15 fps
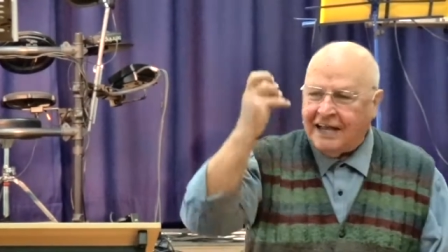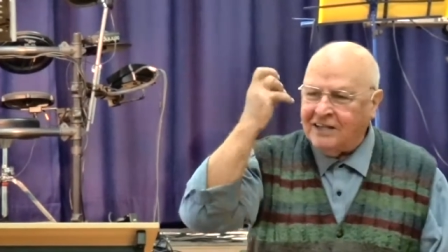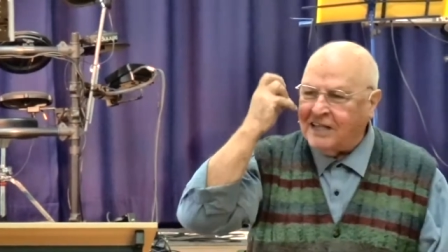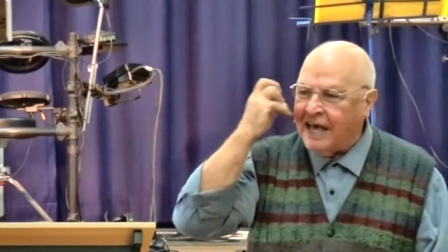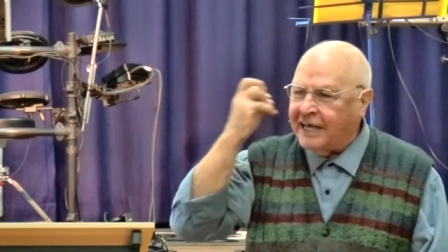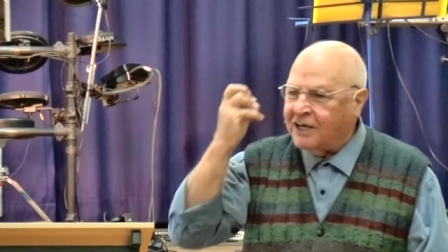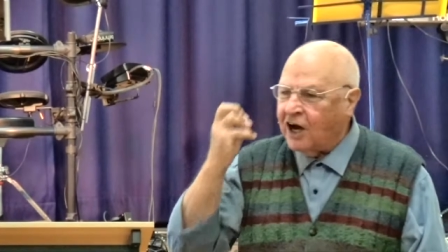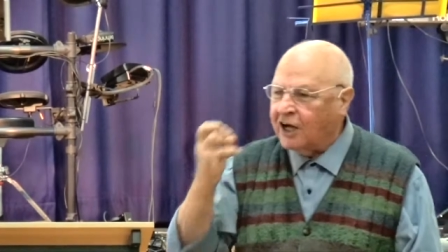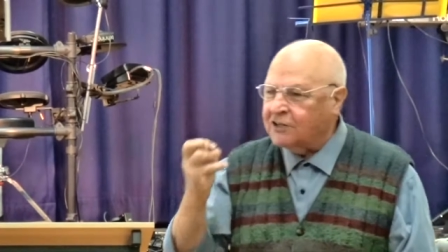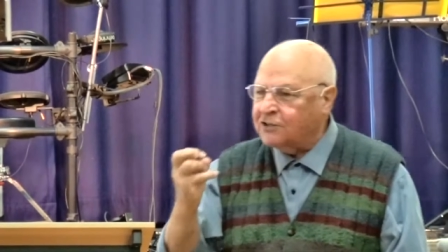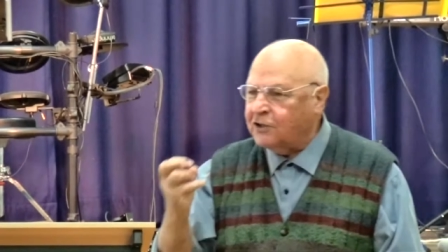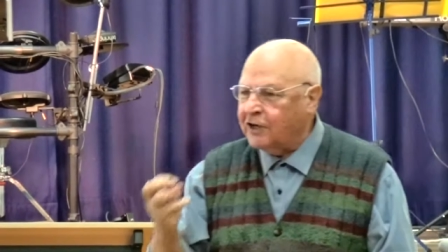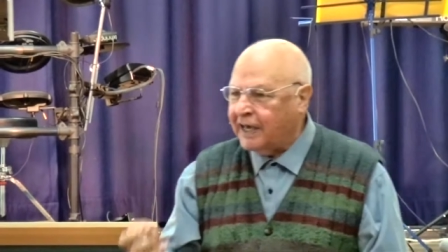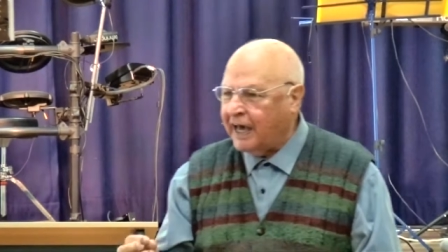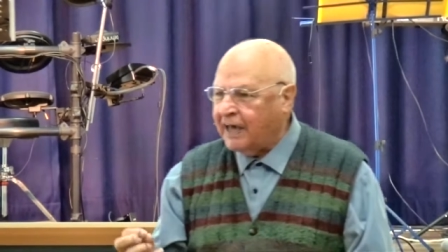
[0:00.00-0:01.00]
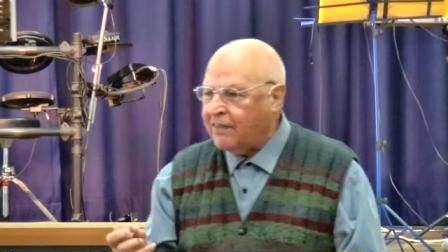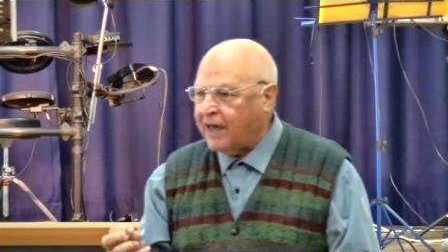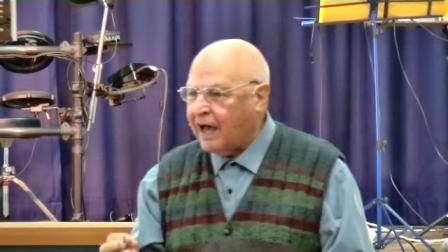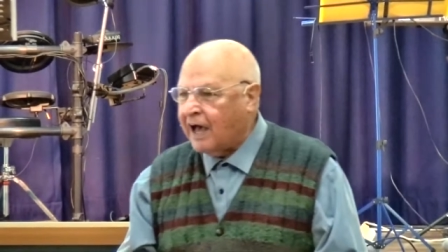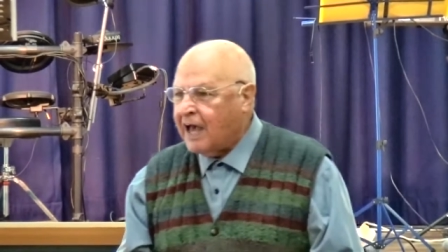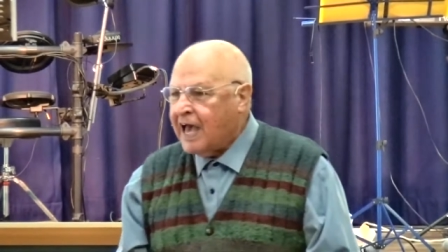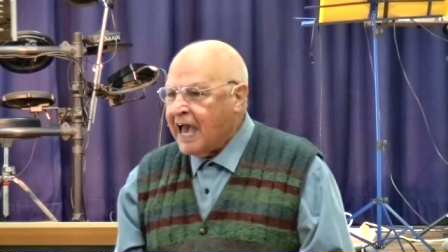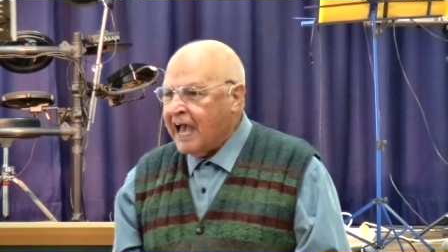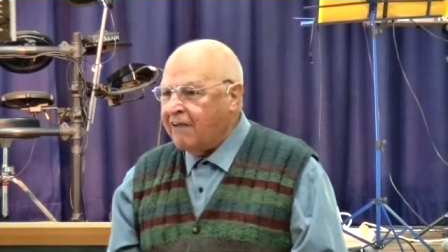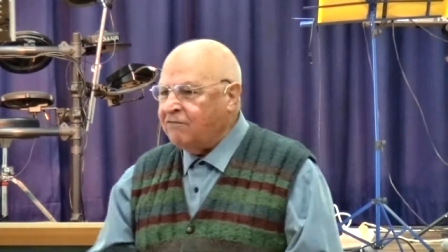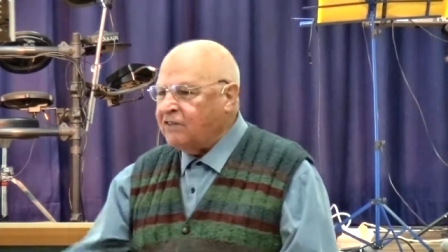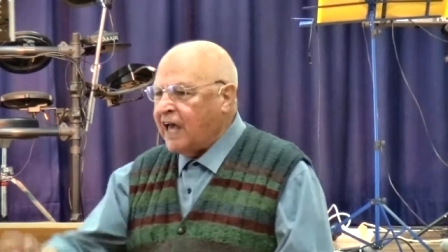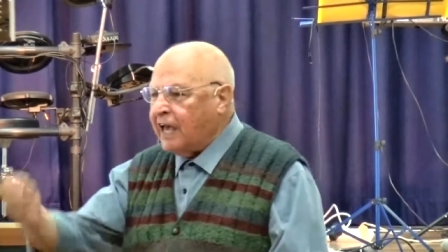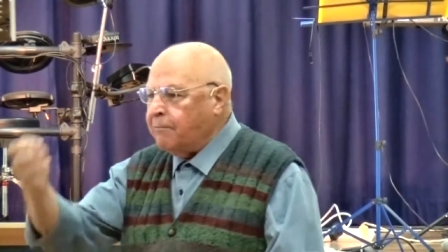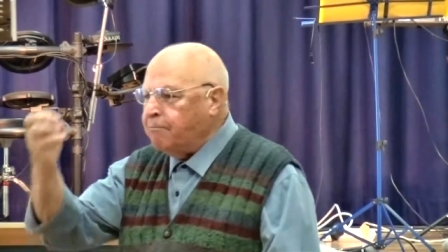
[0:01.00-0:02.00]
and they got together
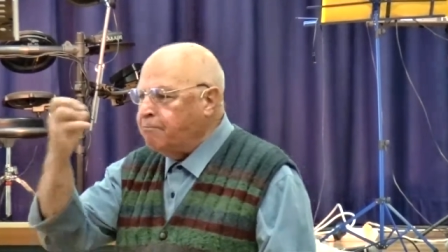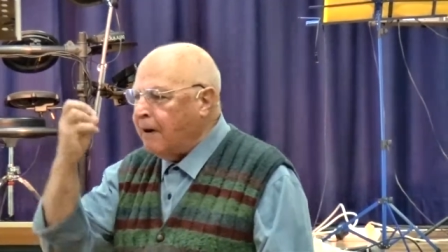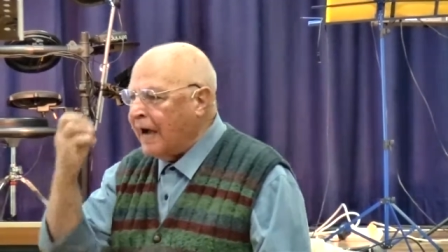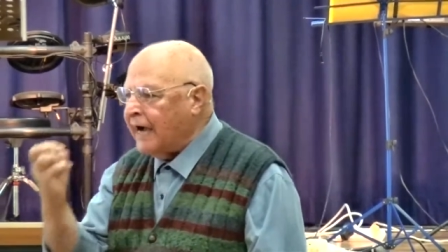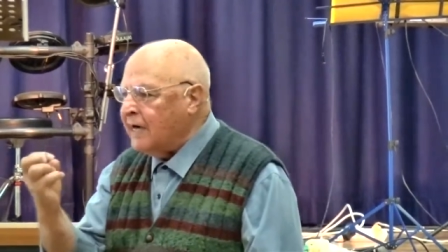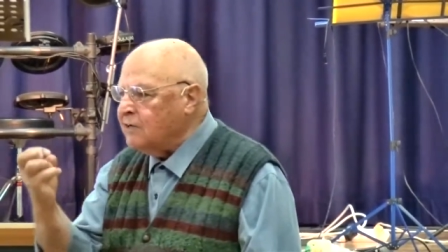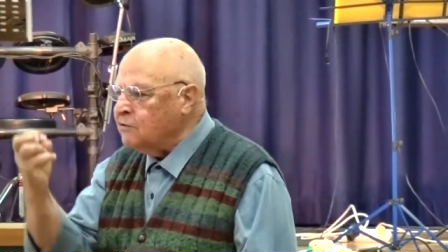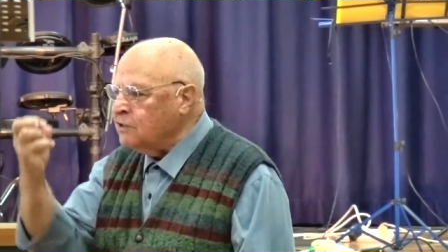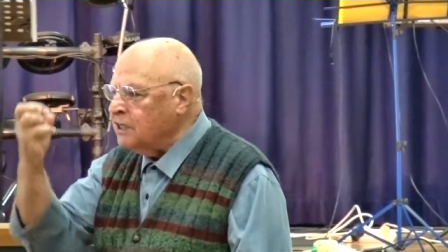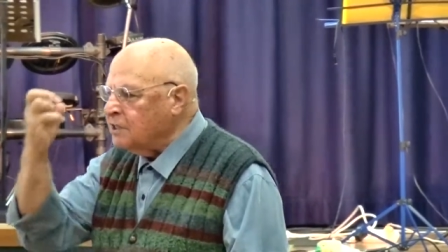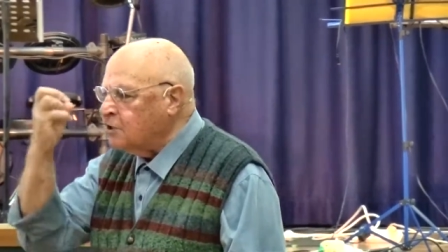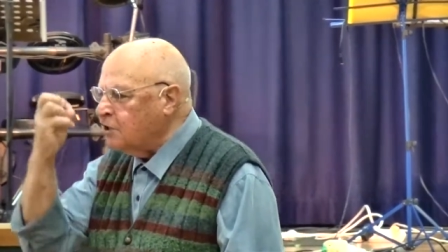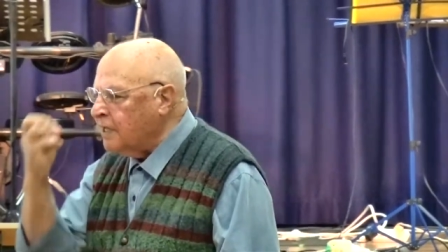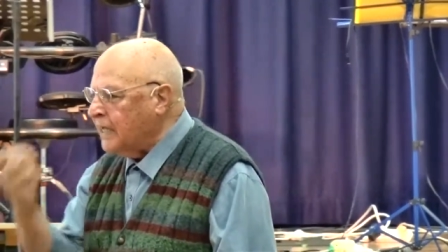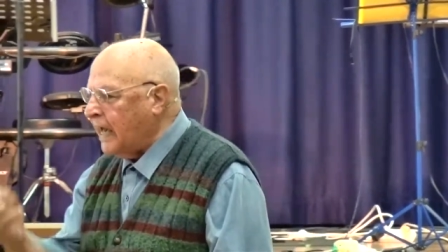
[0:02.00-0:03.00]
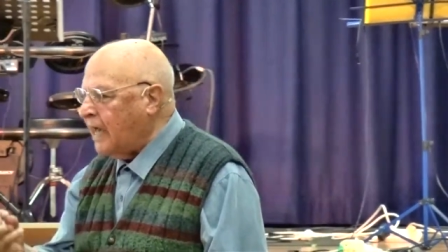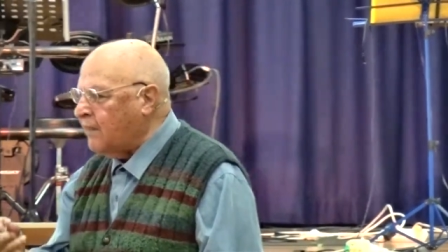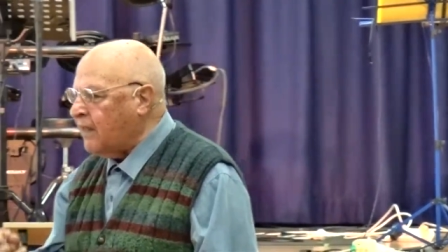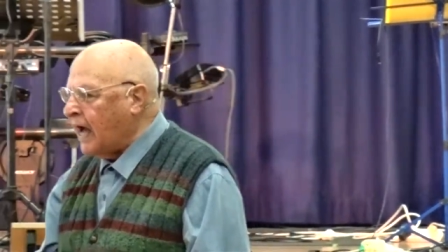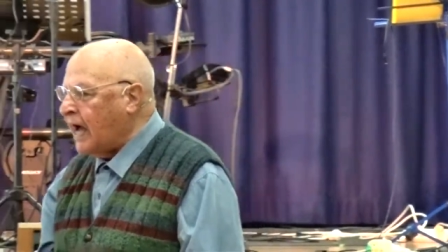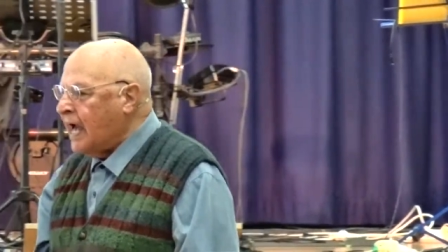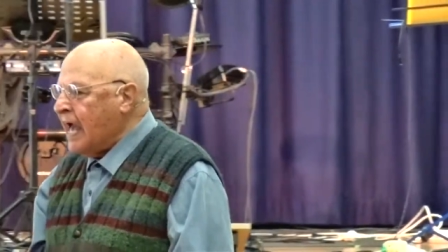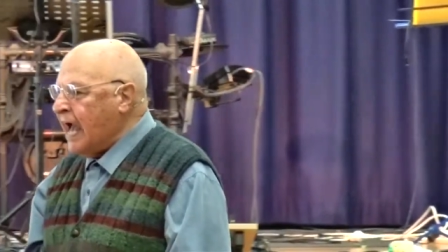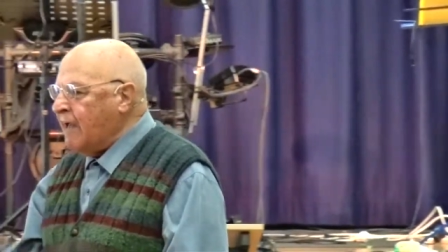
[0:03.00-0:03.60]
and they bounded together